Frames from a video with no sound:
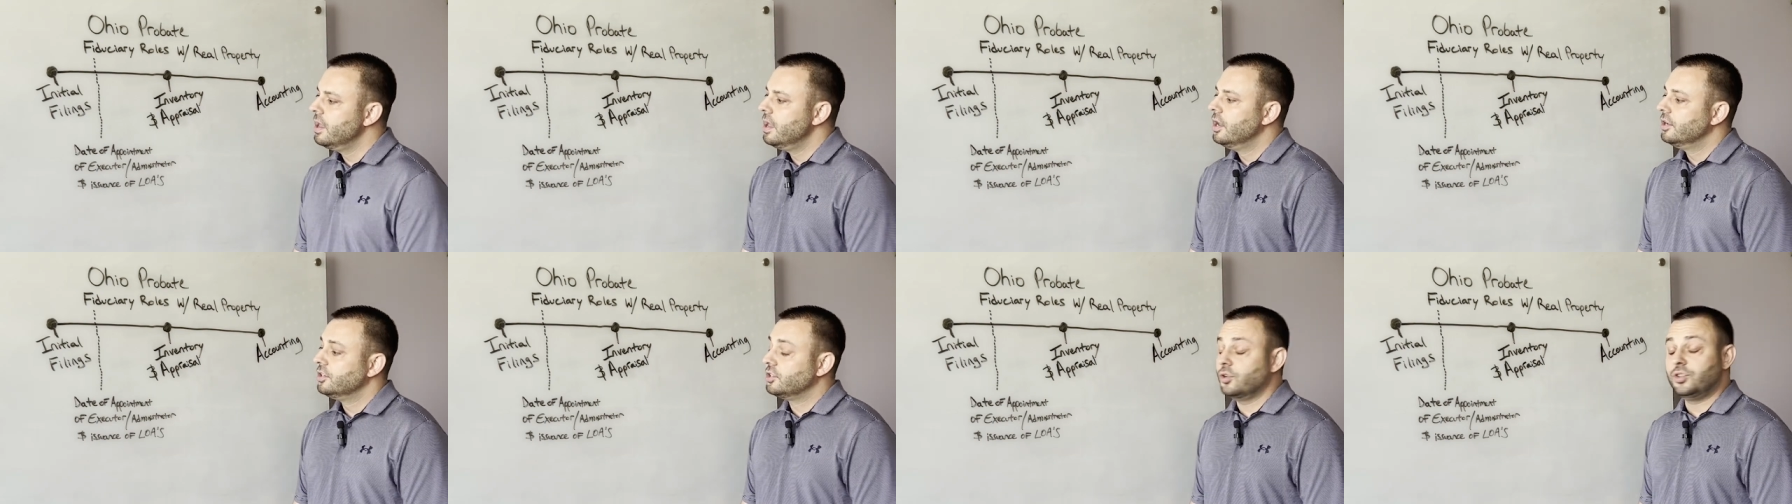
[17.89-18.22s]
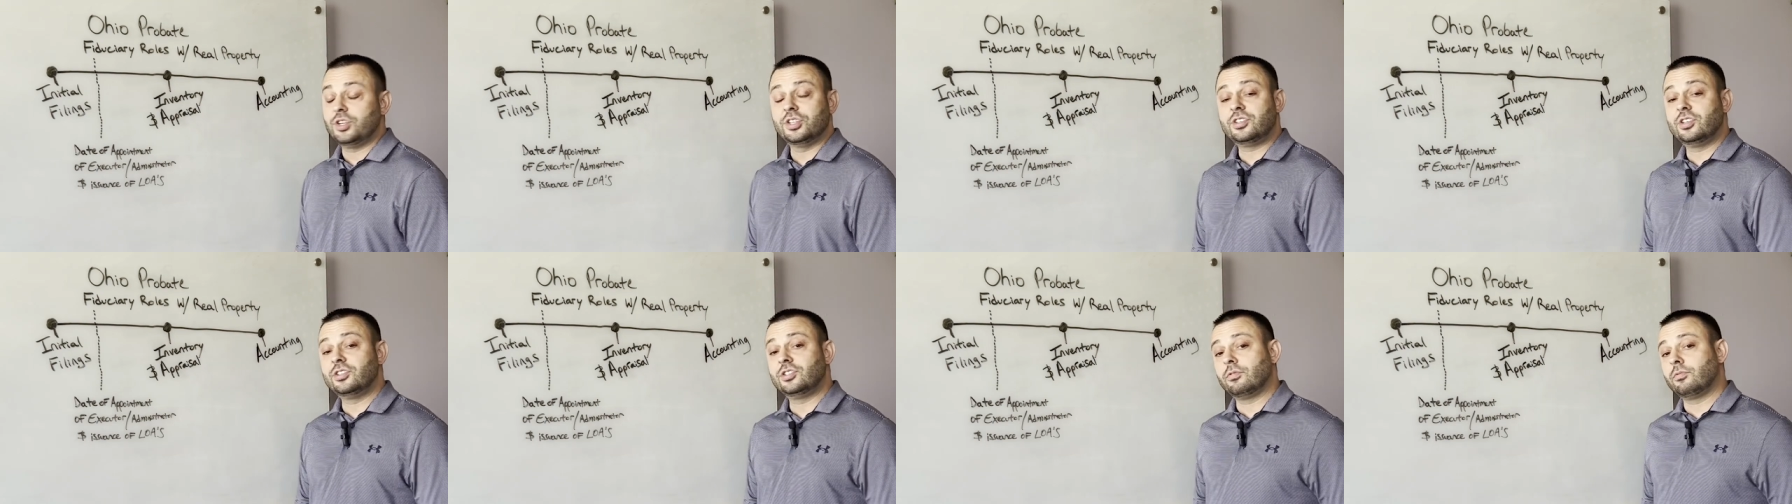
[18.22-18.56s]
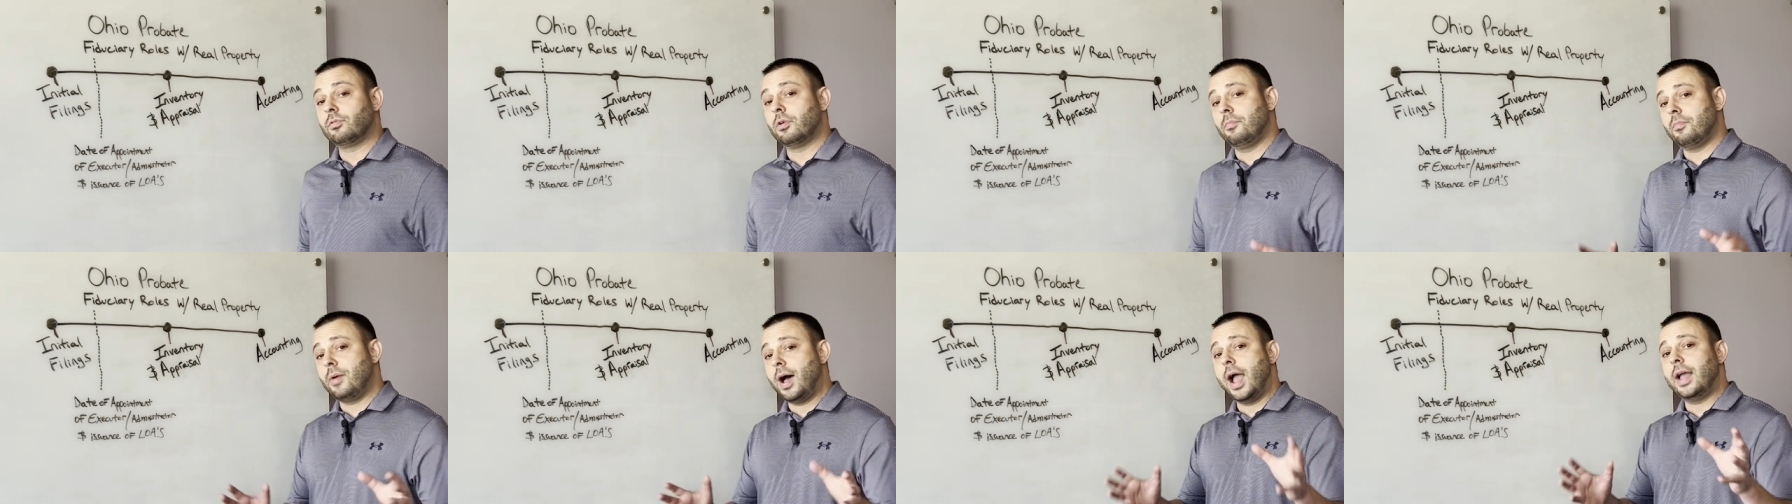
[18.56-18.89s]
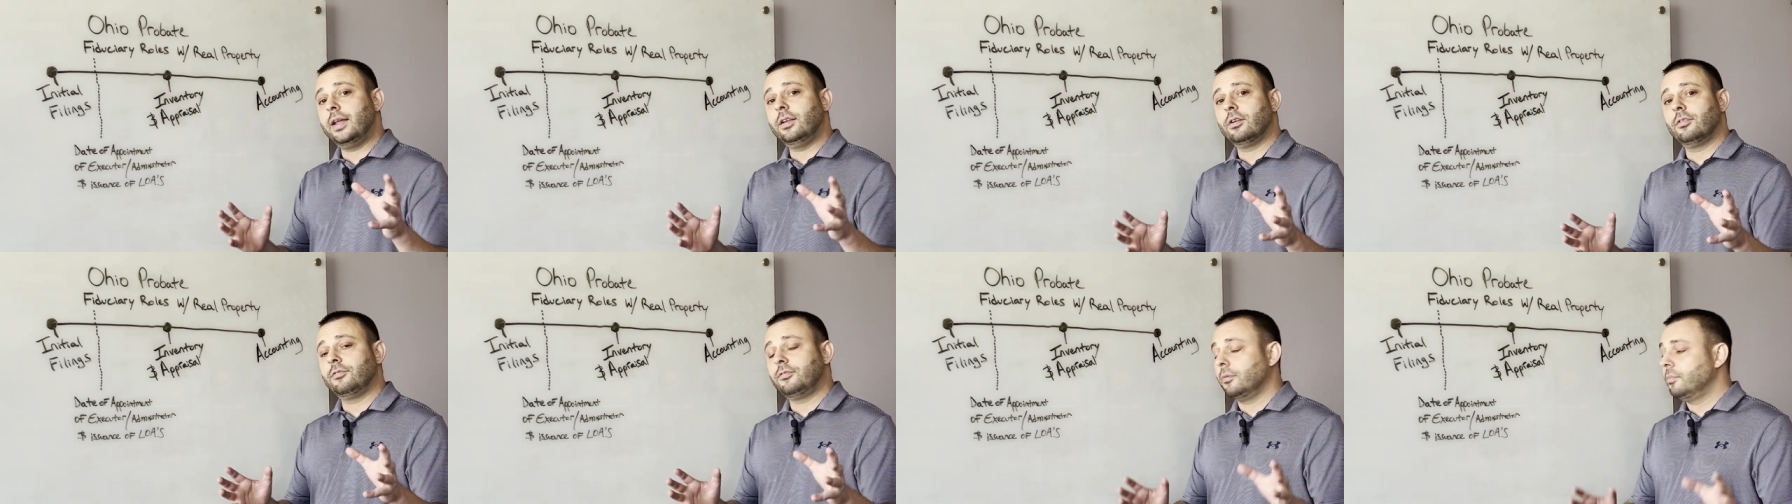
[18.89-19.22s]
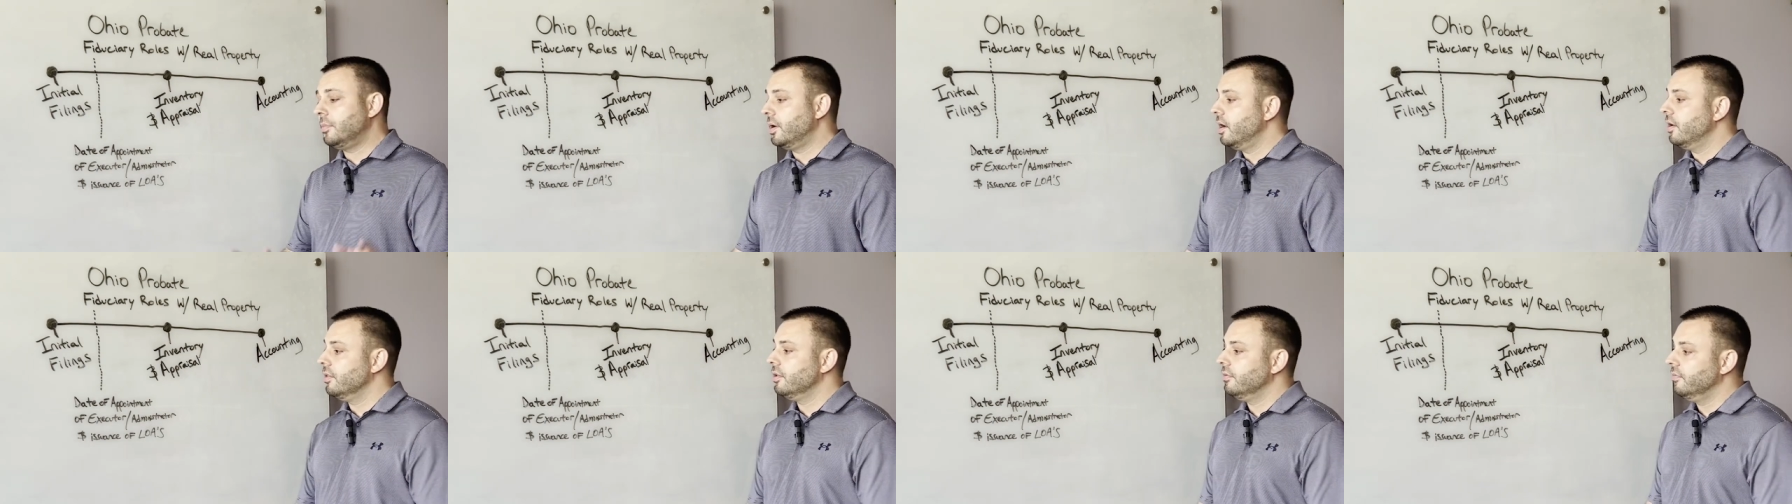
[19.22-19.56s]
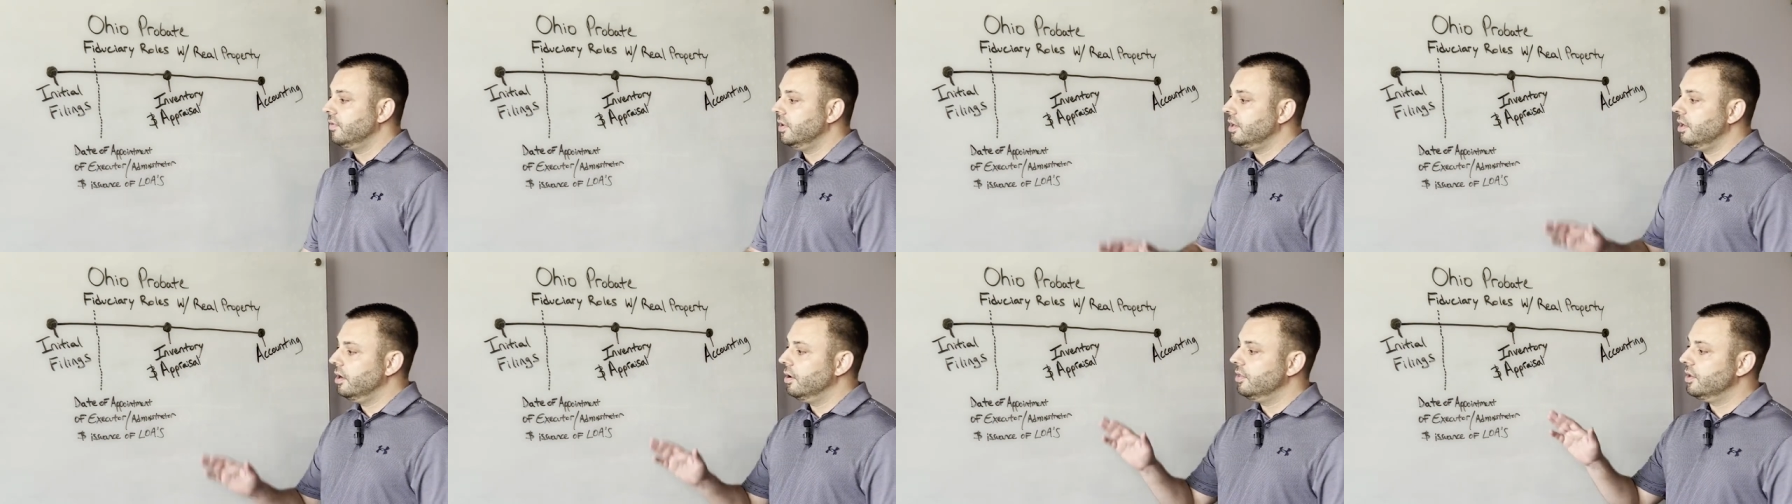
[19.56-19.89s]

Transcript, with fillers: So just as a reminder from my other video,